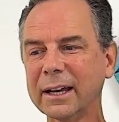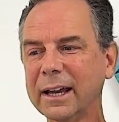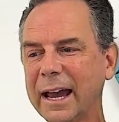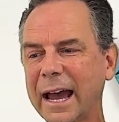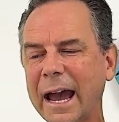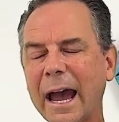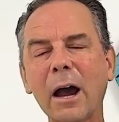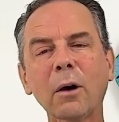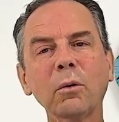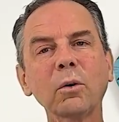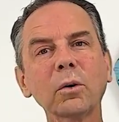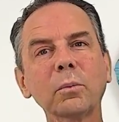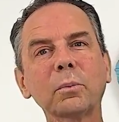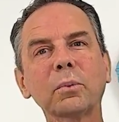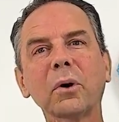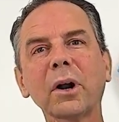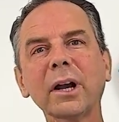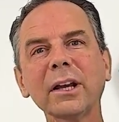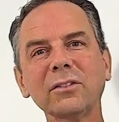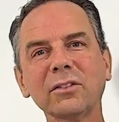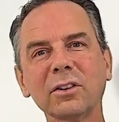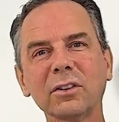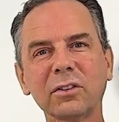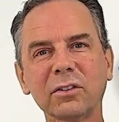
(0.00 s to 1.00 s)
how are
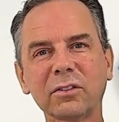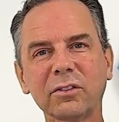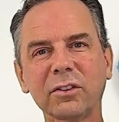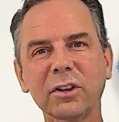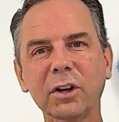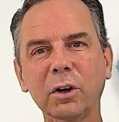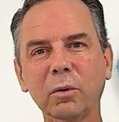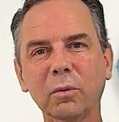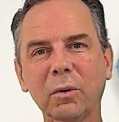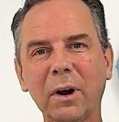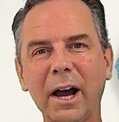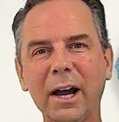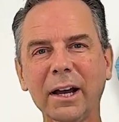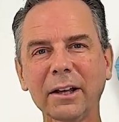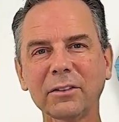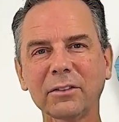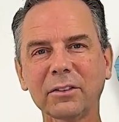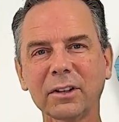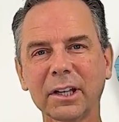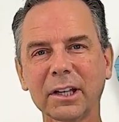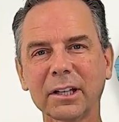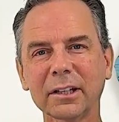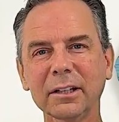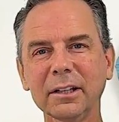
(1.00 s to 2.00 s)
prices still
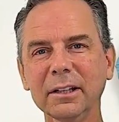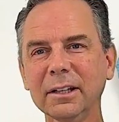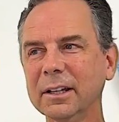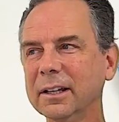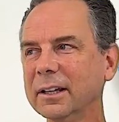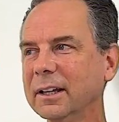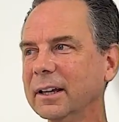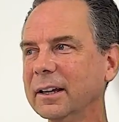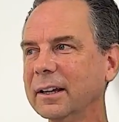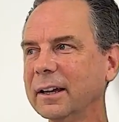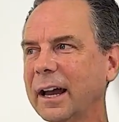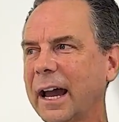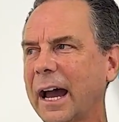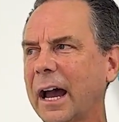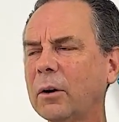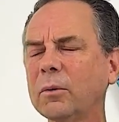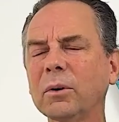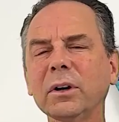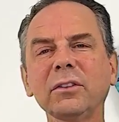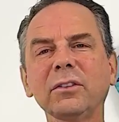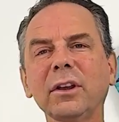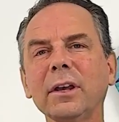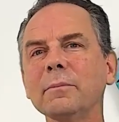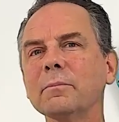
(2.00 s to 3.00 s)
rising? How
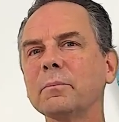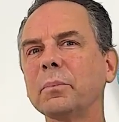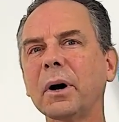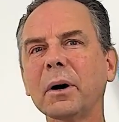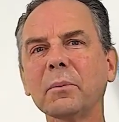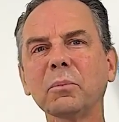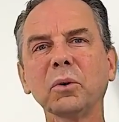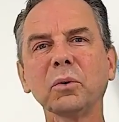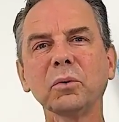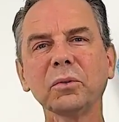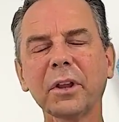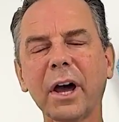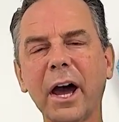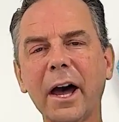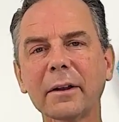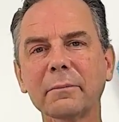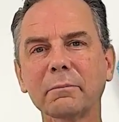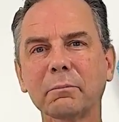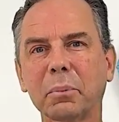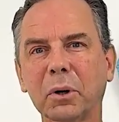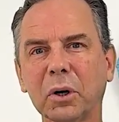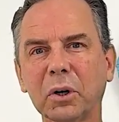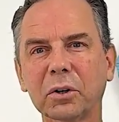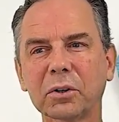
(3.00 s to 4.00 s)
has a bubble
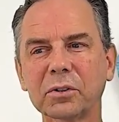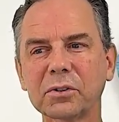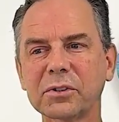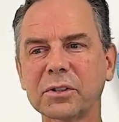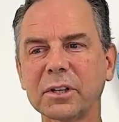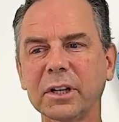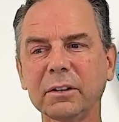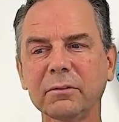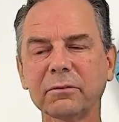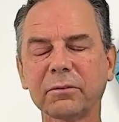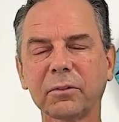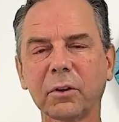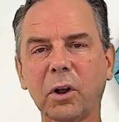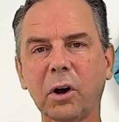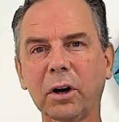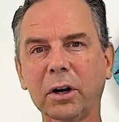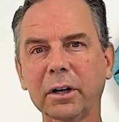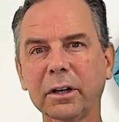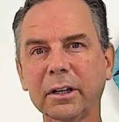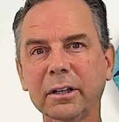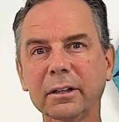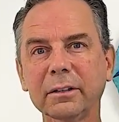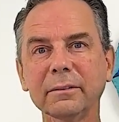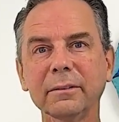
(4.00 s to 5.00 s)
not burst in
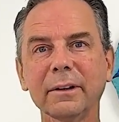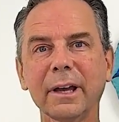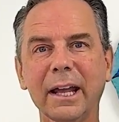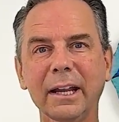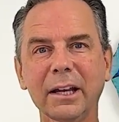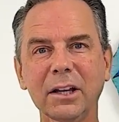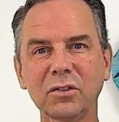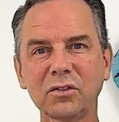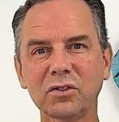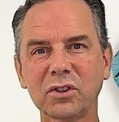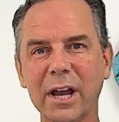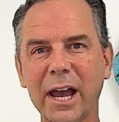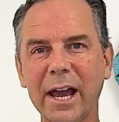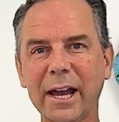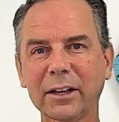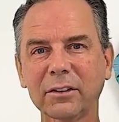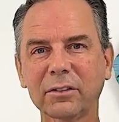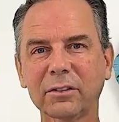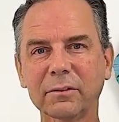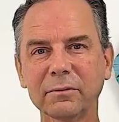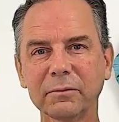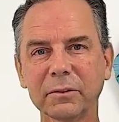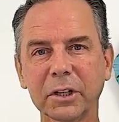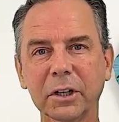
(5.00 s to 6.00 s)
Florida and in
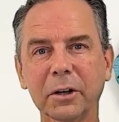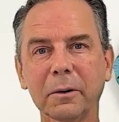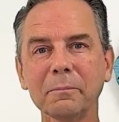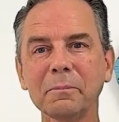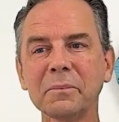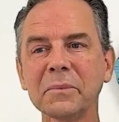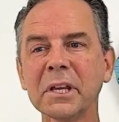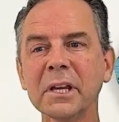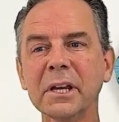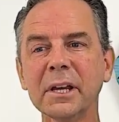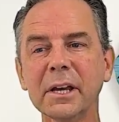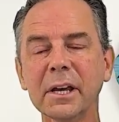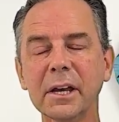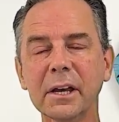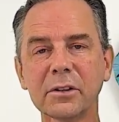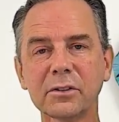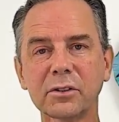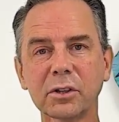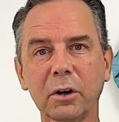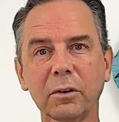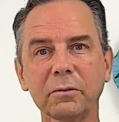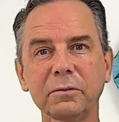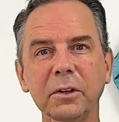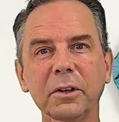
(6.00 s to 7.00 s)
Jacksonville?
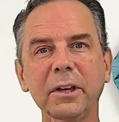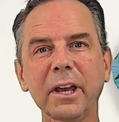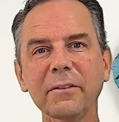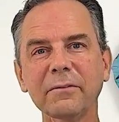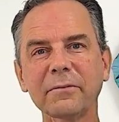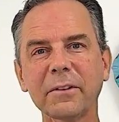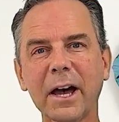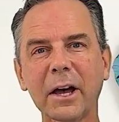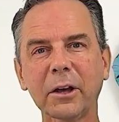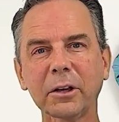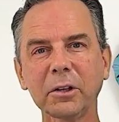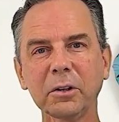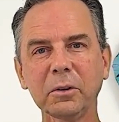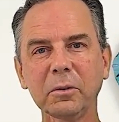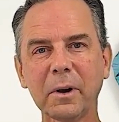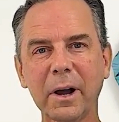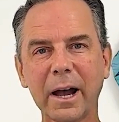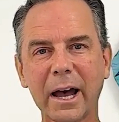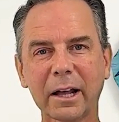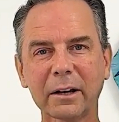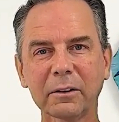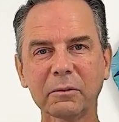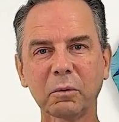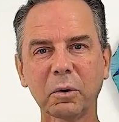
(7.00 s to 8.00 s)
So if you get value
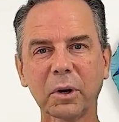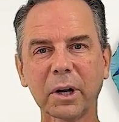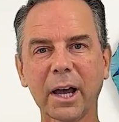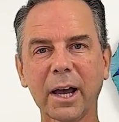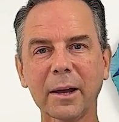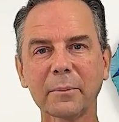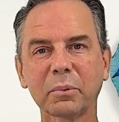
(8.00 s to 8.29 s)
out of what I